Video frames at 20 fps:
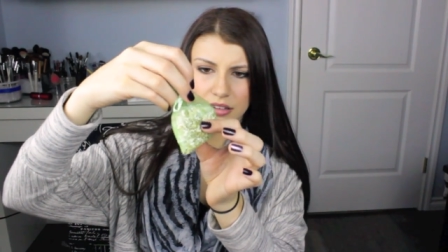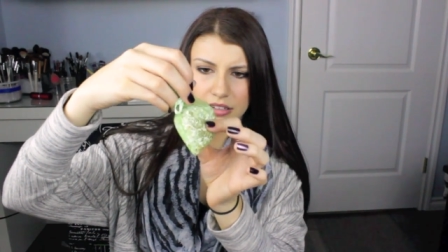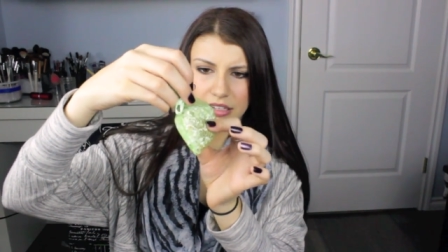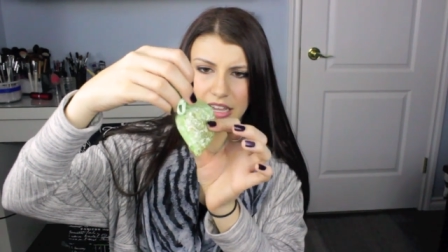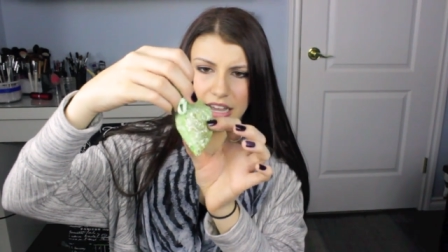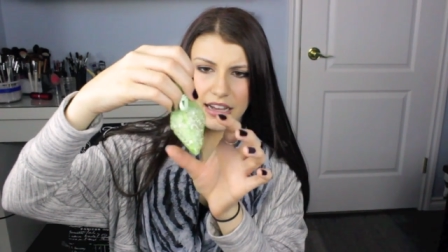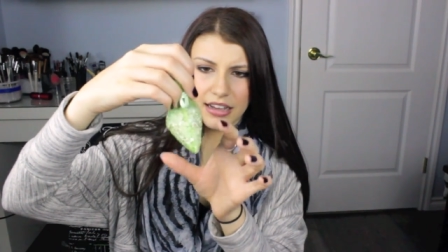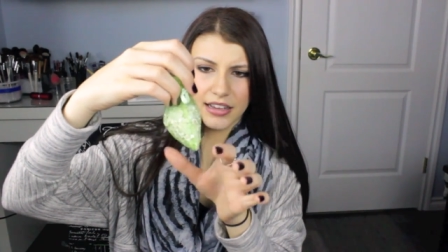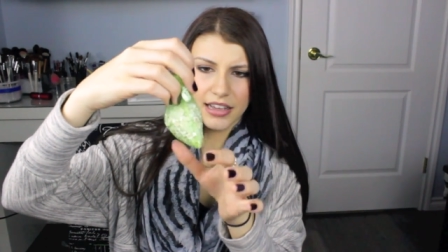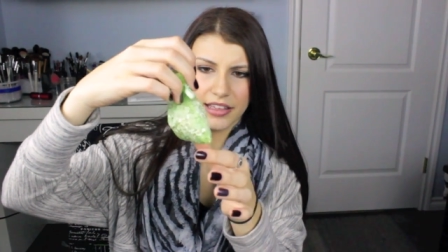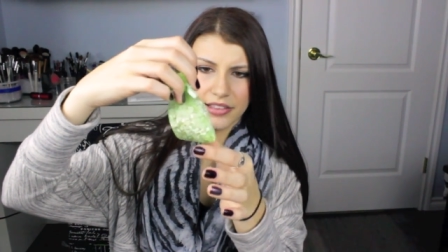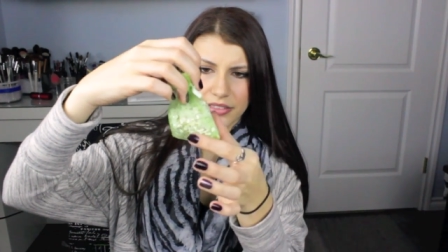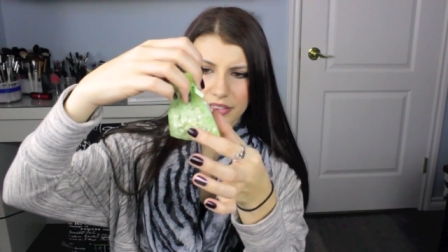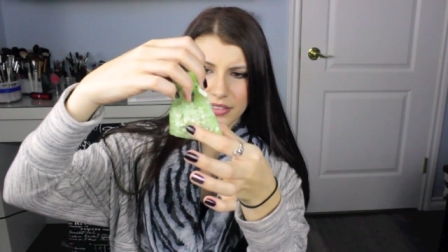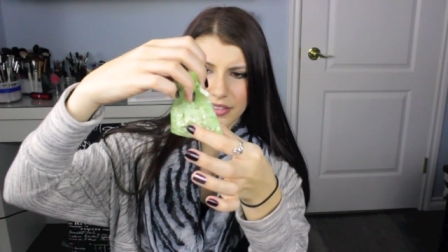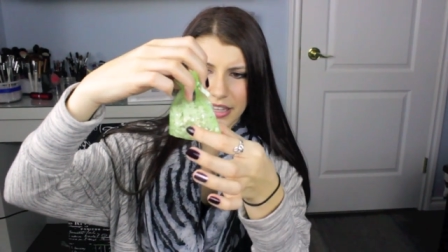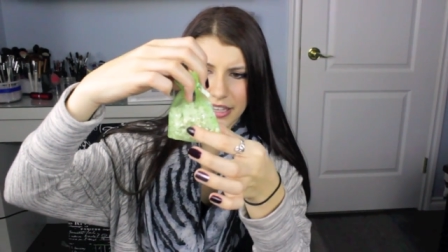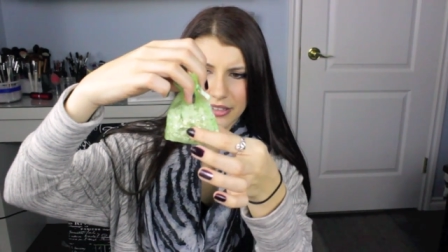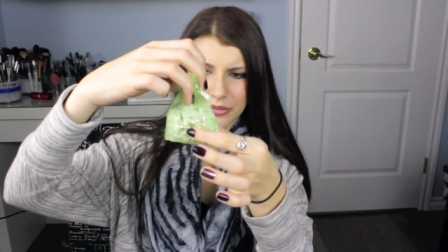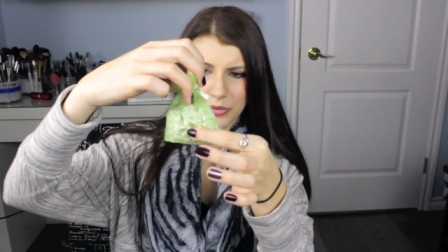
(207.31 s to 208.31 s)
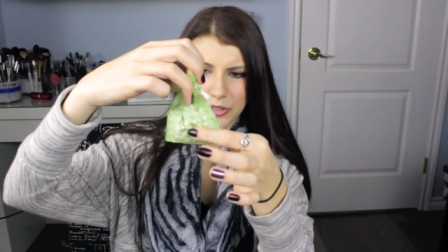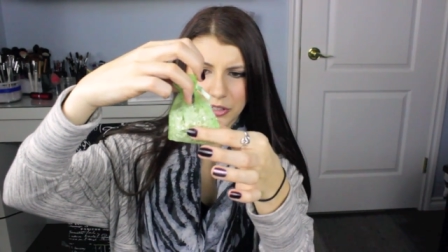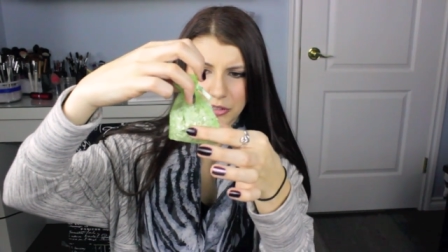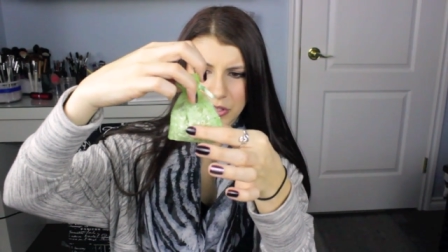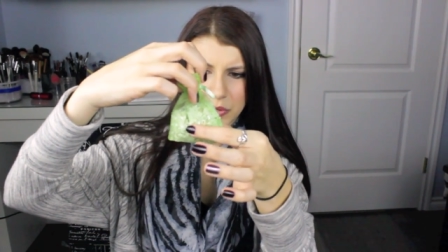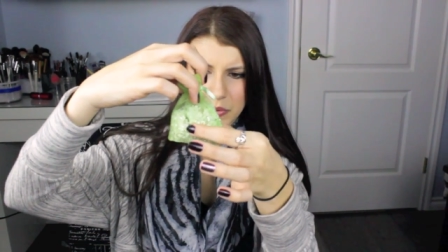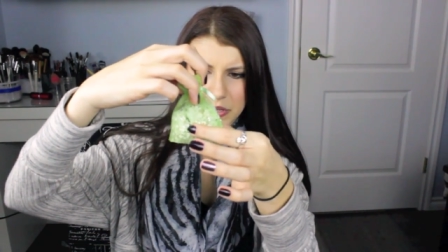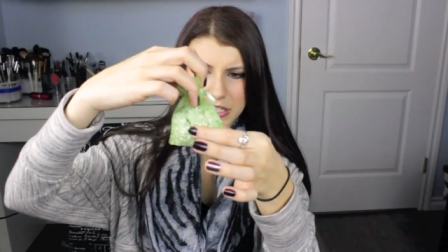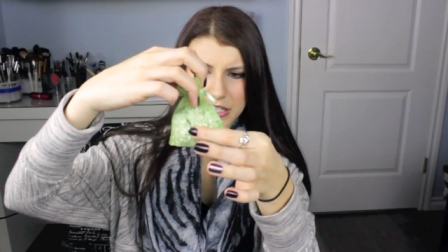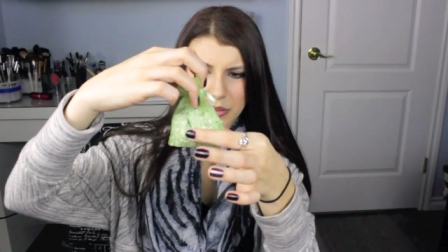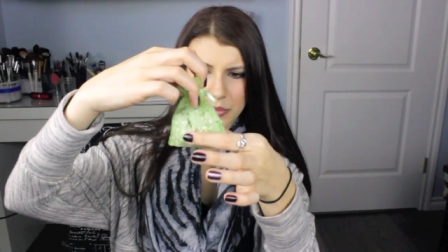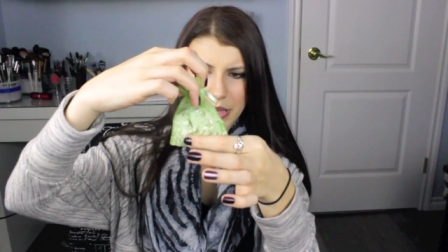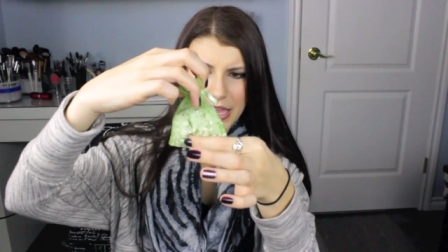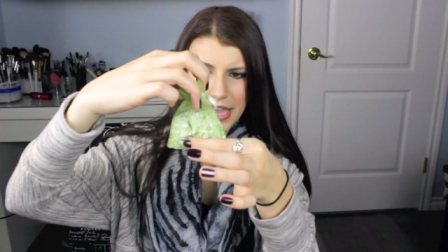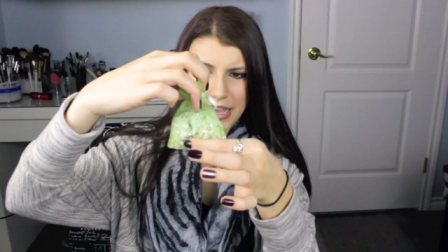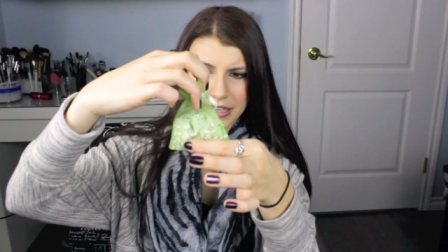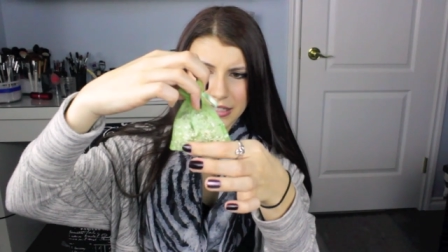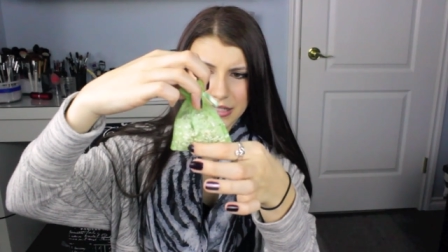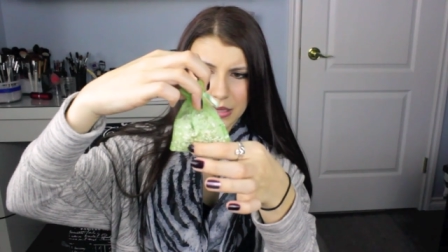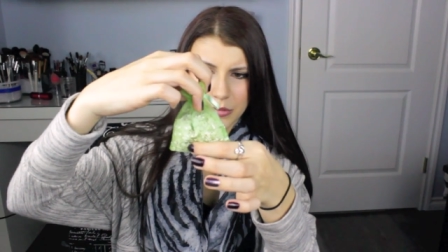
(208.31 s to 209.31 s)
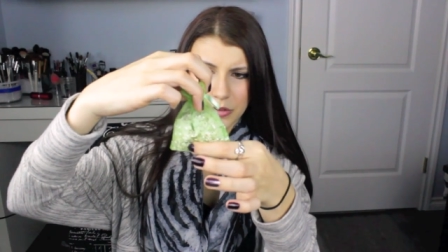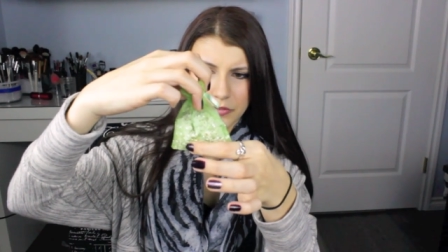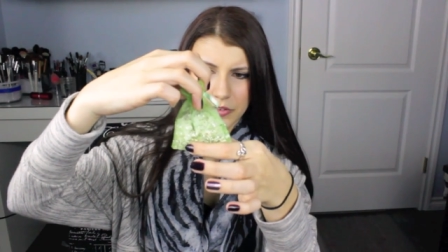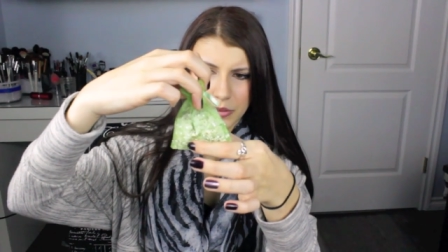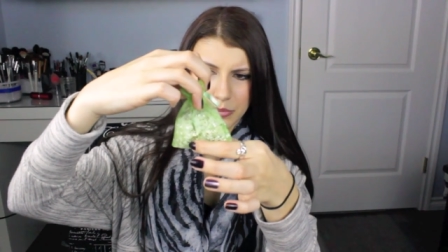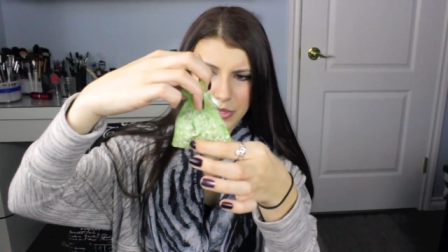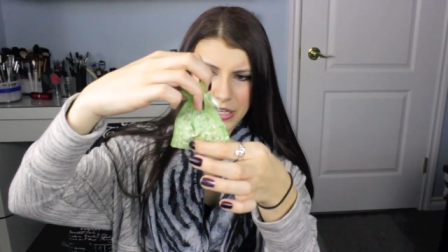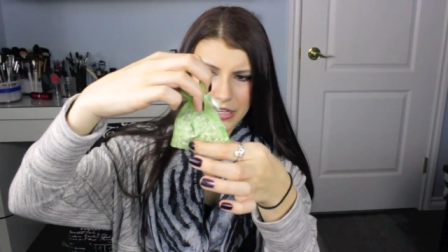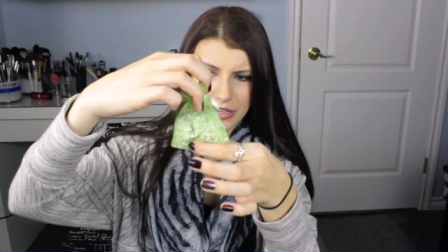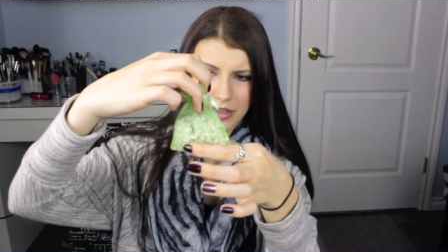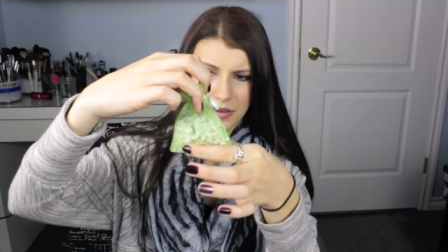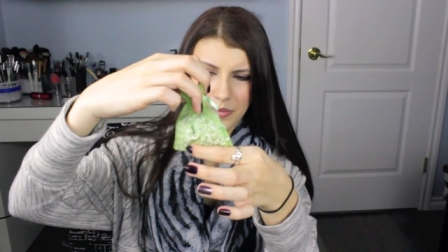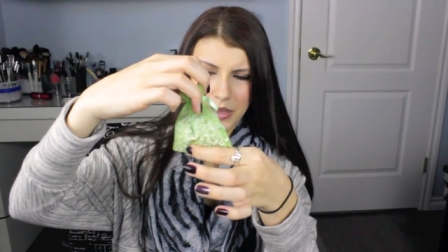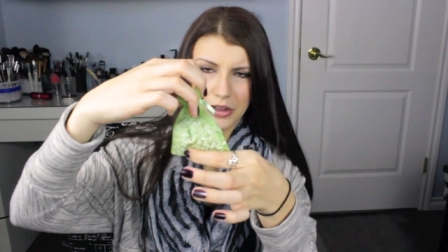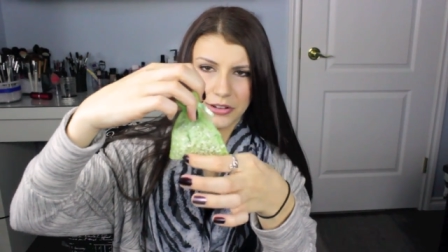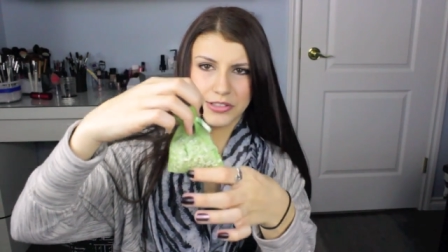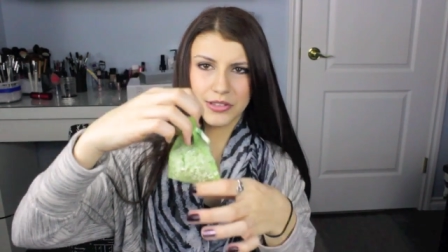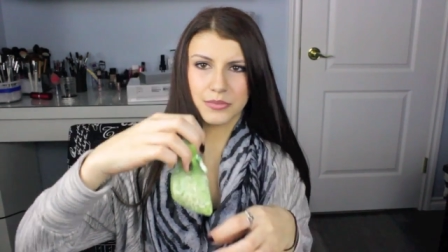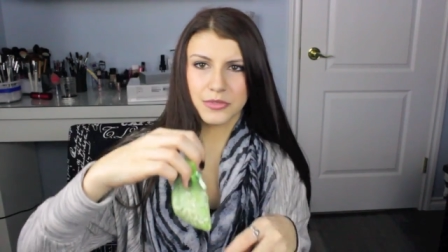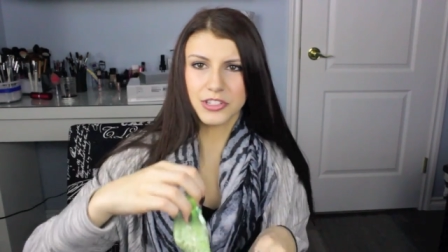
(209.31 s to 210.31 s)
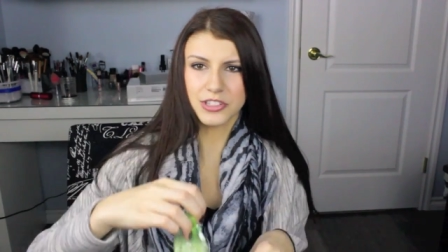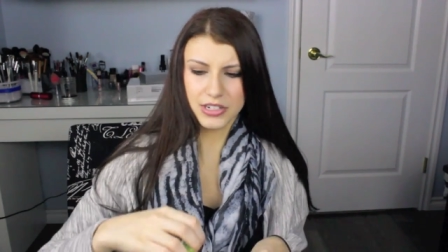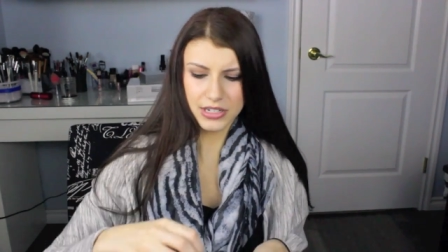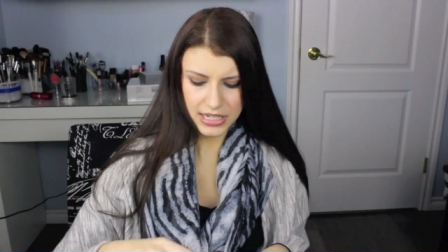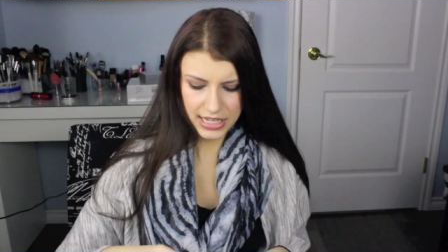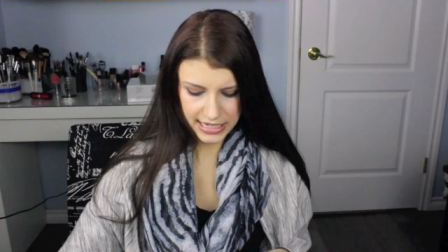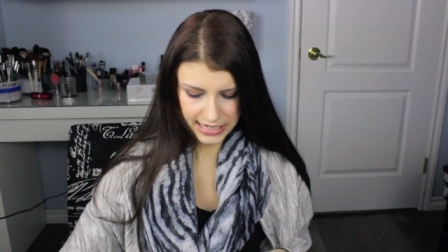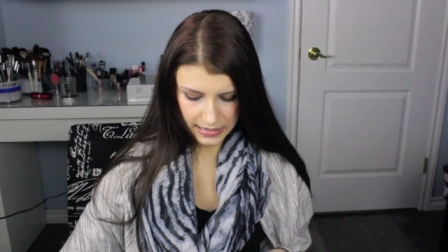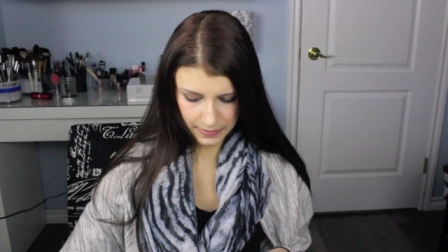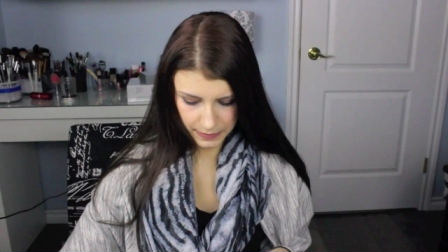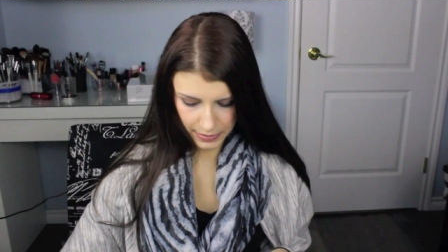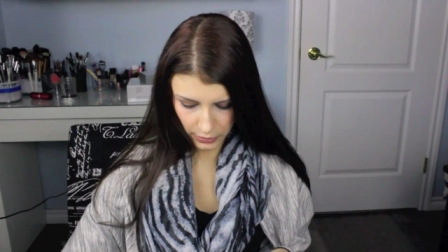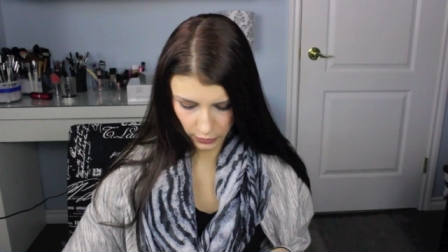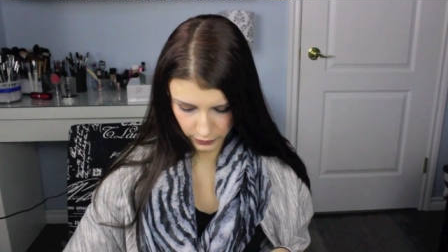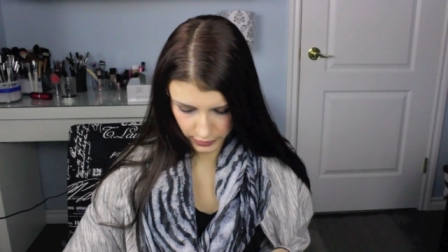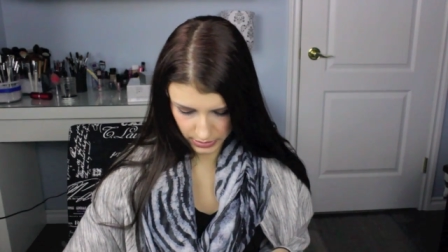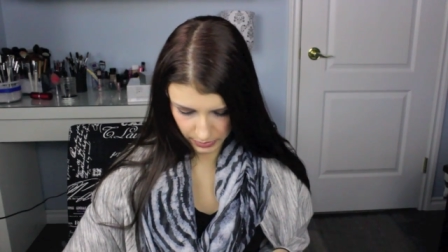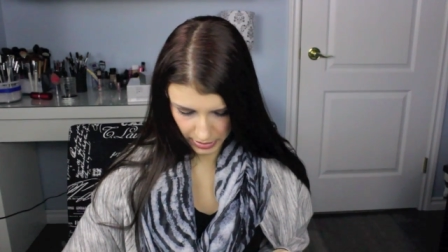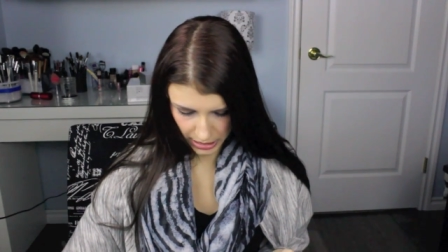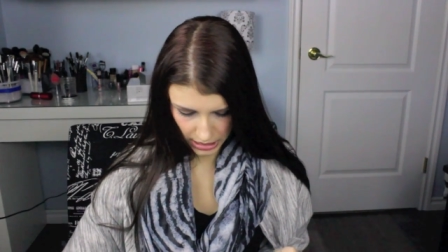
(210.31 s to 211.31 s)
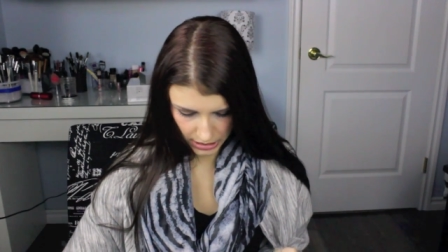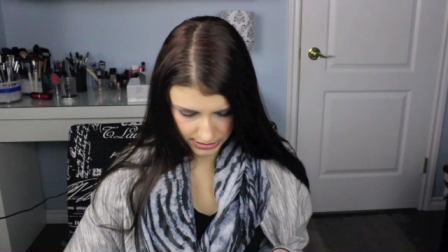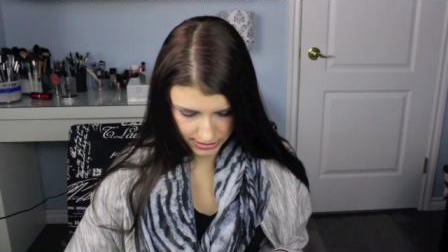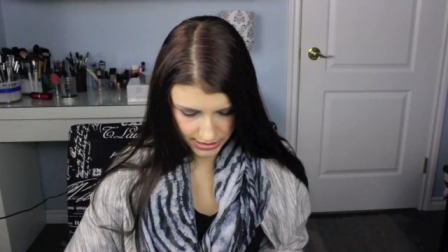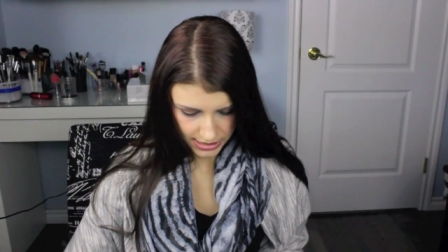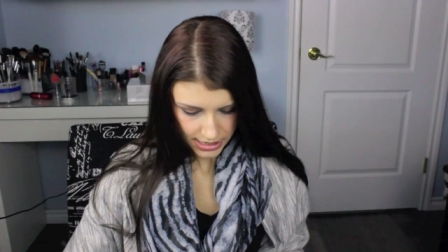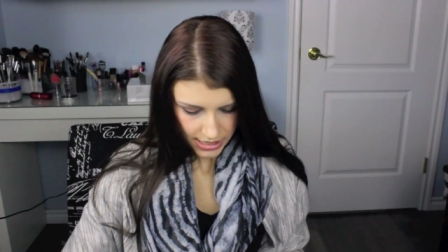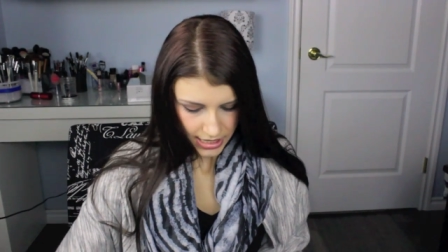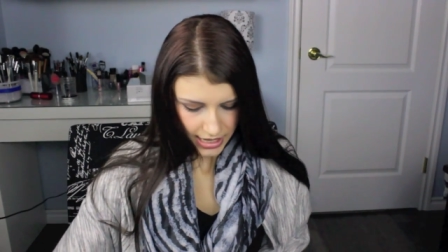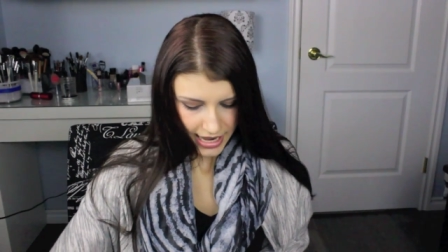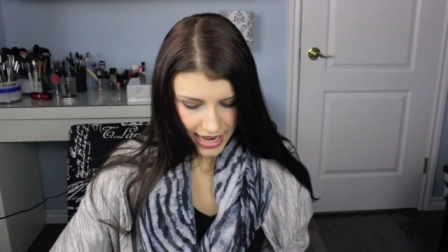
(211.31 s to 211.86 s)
Yeah, and like when you squeeze the bag, some of them like come out. So I'm just gonna like keep that over the box.